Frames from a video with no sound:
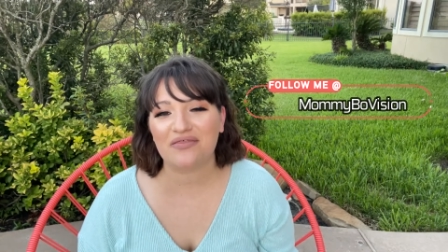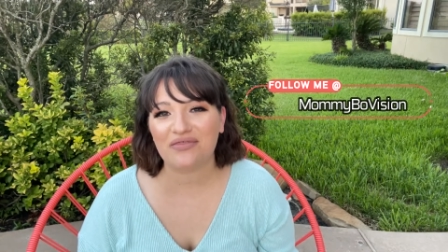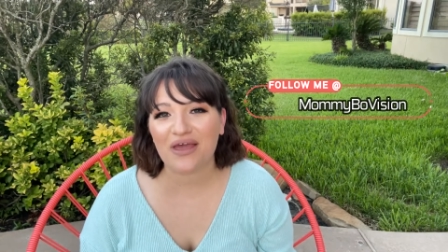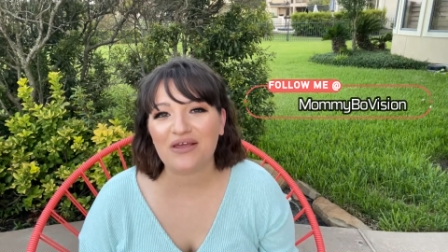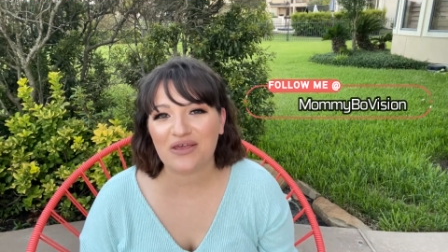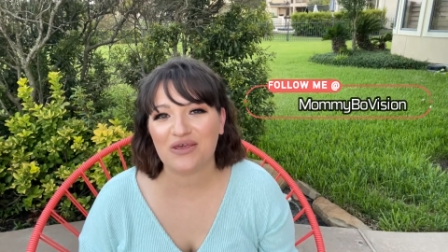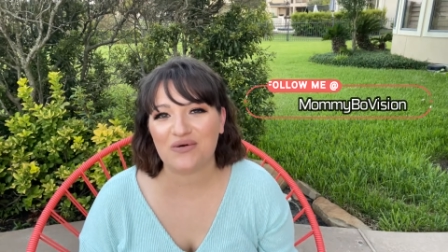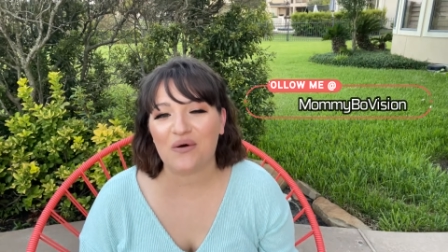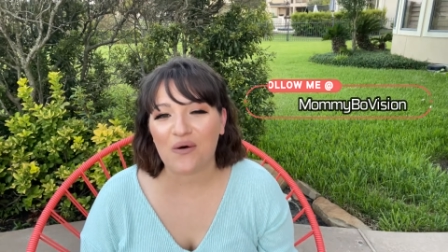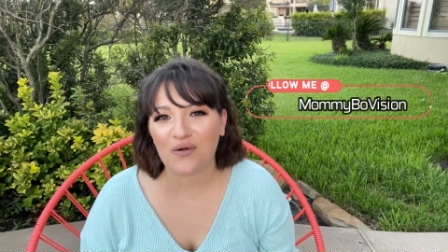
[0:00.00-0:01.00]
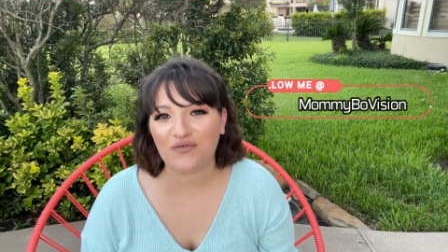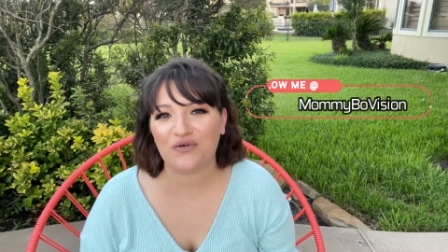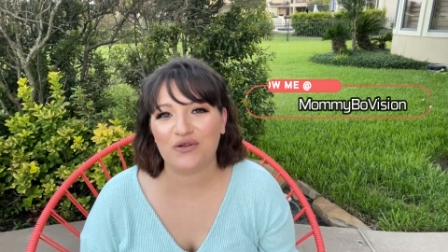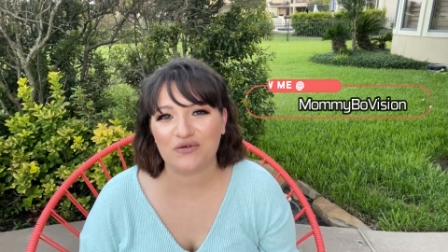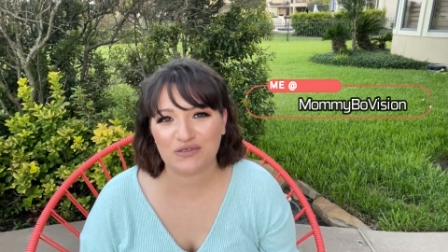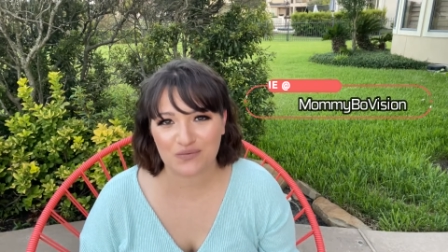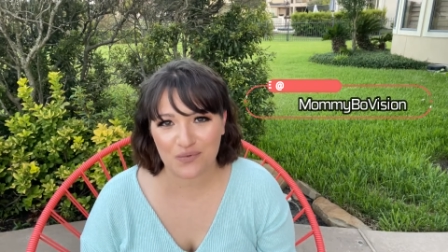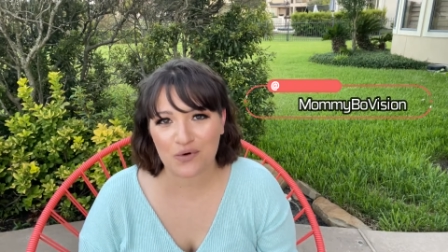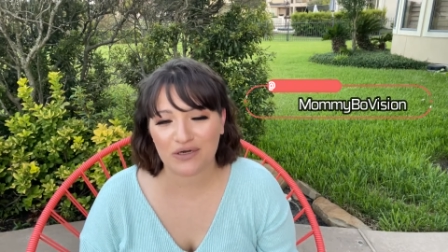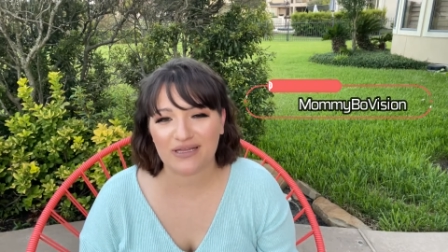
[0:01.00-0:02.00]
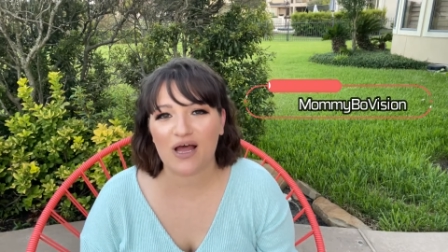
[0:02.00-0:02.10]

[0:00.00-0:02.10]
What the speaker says: thank you all for your support.